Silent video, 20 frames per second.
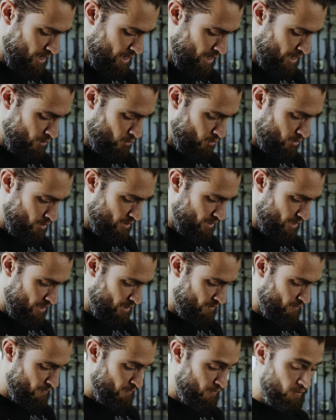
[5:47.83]
hours
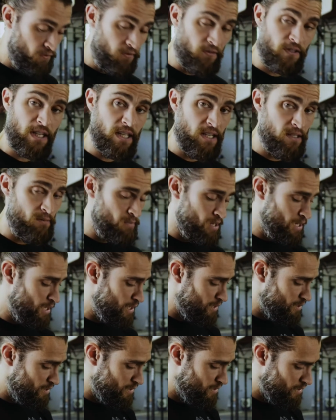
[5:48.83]
and 15
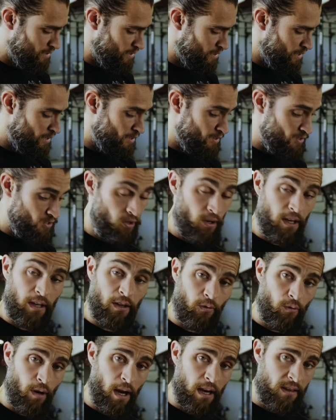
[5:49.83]
minutes. So I
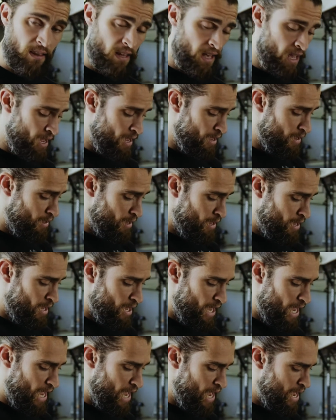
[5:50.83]
can write that.
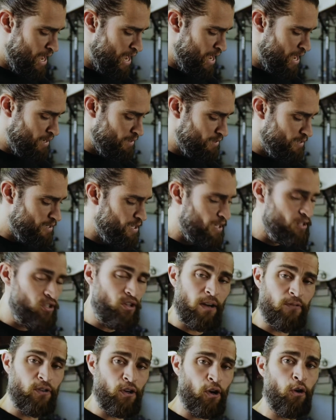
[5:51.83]
And then
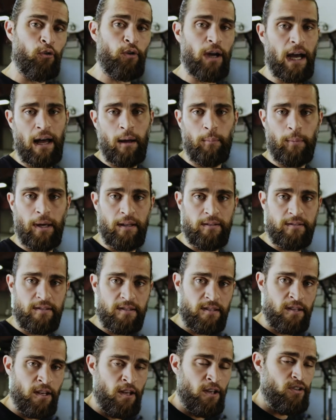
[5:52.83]
you have your own
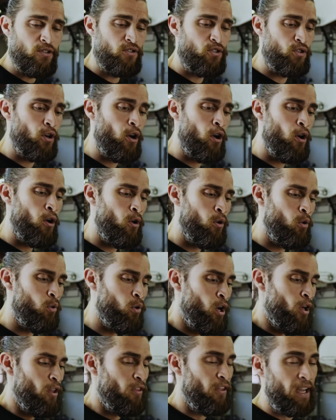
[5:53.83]
comments.
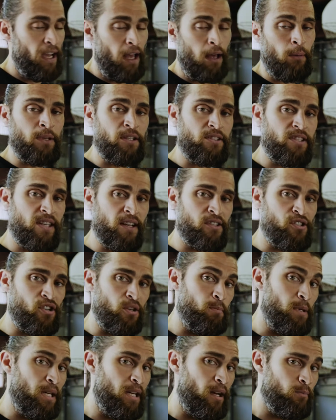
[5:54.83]
So the comment
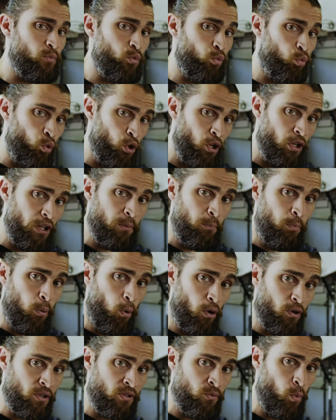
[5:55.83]
section becomes real
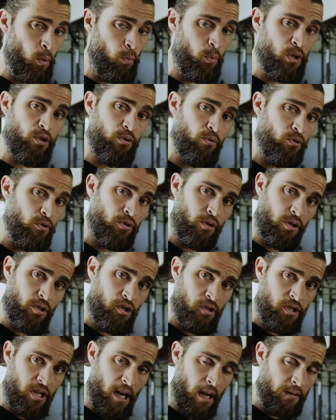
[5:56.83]
important when we do
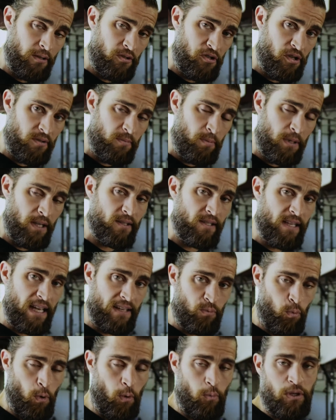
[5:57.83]
nutrition challenges because
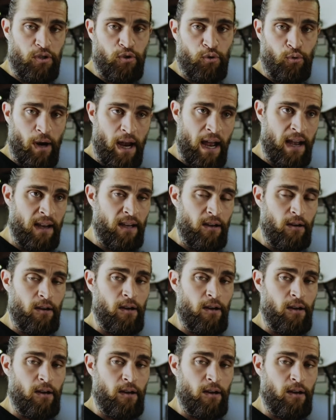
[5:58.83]
that's where we track